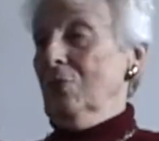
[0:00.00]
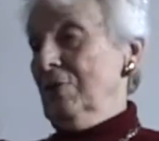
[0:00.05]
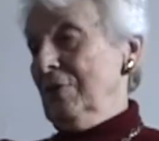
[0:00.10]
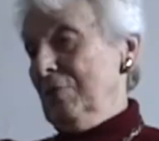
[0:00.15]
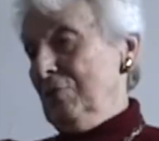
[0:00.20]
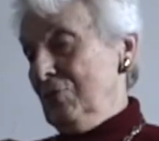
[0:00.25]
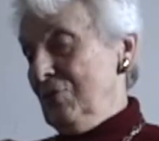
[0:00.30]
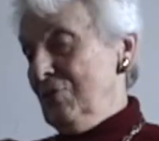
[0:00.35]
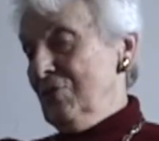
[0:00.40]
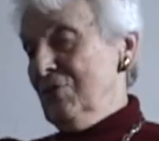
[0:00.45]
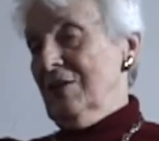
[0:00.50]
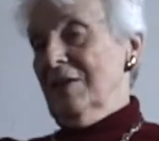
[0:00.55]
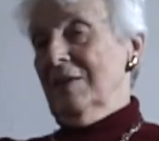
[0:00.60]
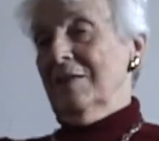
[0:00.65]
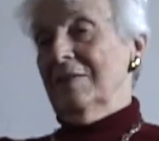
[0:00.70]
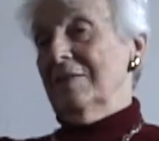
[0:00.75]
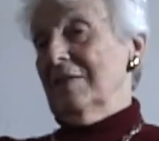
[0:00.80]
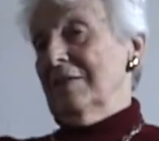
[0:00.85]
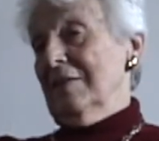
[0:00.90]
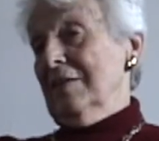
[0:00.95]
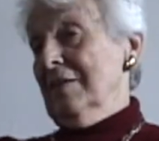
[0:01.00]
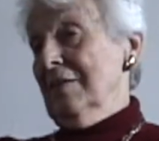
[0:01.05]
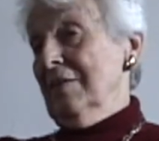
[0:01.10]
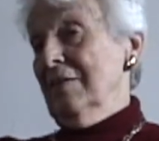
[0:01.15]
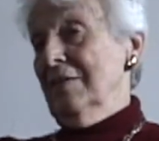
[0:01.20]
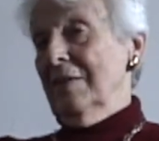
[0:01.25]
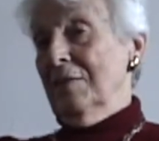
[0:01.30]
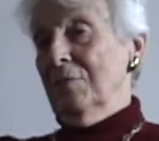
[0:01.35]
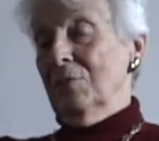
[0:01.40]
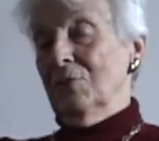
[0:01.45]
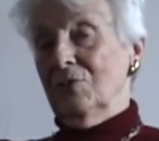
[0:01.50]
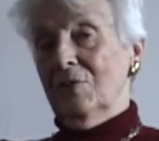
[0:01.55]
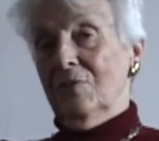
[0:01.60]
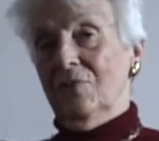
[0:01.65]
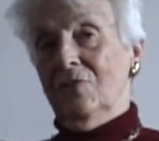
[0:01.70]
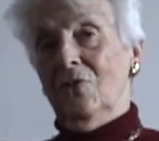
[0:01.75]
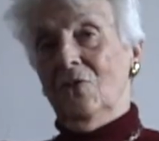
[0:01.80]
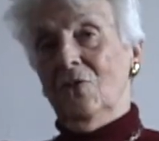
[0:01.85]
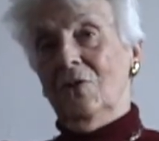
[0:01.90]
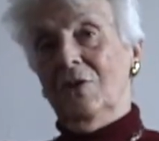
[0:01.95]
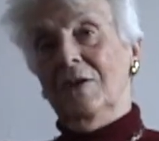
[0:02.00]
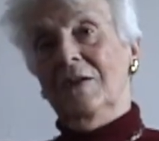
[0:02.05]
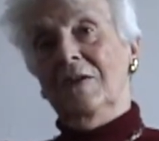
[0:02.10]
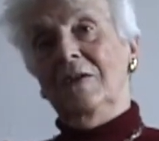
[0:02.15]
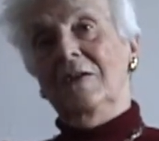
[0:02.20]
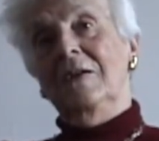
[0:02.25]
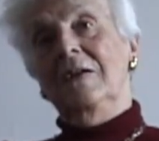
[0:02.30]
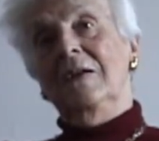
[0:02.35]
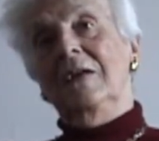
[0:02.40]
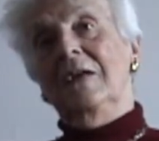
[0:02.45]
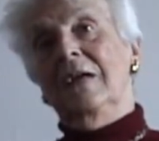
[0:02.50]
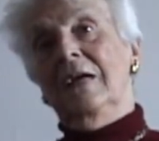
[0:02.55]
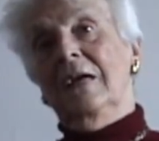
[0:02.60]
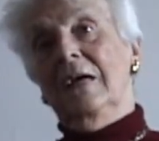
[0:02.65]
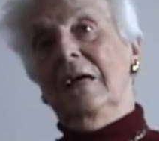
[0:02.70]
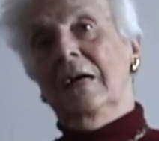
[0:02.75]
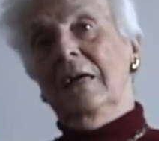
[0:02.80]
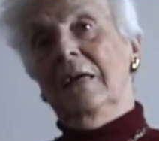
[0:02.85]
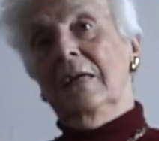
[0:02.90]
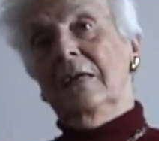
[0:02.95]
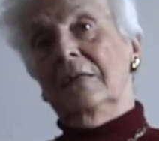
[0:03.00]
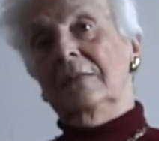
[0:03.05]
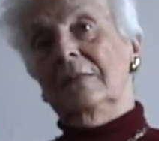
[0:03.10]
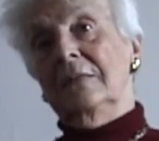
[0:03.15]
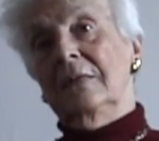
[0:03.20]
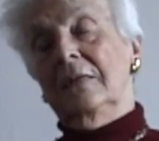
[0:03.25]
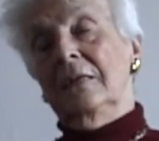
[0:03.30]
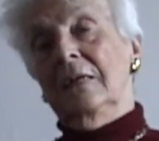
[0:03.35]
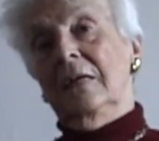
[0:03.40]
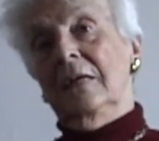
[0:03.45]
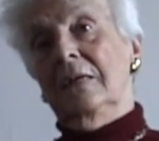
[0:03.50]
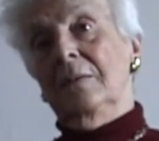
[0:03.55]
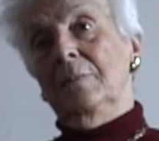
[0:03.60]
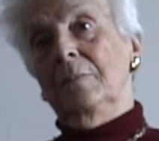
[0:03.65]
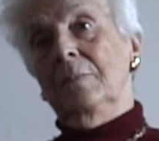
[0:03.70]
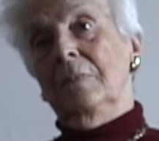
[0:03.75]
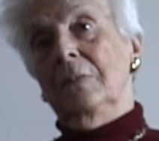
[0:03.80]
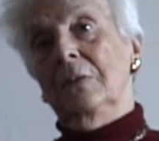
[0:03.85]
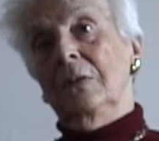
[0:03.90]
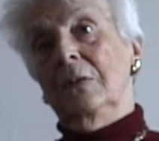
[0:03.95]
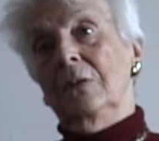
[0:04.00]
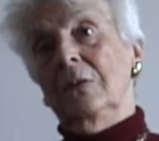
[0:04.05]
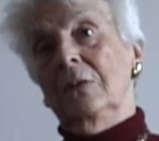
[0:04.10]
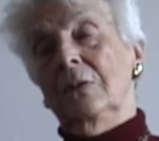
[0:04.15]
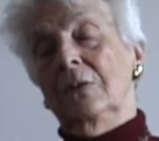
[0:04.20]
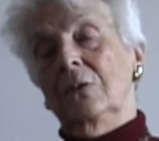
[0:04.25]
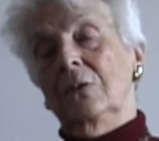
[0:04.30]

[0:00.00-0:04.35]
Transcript: They would say, I heard I was a foreigner. And I said, I am